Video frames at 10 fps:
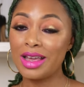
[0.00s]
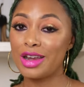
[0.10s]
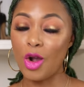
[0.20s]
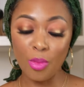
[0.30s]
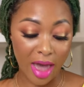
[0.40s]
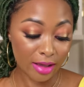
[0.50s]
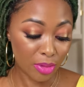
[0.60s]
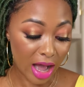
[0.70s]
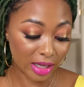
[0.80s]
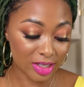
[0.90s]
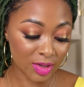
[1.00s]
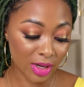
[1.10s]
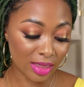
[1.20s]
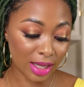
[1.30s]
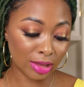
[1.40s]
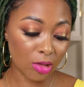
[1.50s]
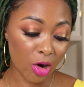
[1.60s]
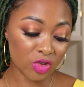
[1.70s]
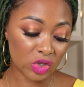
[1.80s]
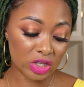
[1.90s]
no back pockets or anything,
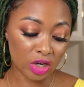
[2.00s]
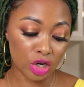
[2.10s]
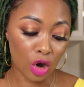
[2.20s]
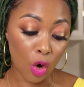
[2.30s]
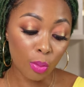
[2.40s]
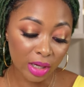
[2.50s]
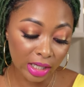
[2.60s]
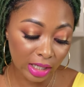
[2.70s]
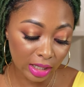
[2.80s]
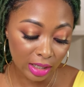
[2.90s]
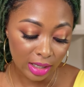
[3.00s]
large interior opening,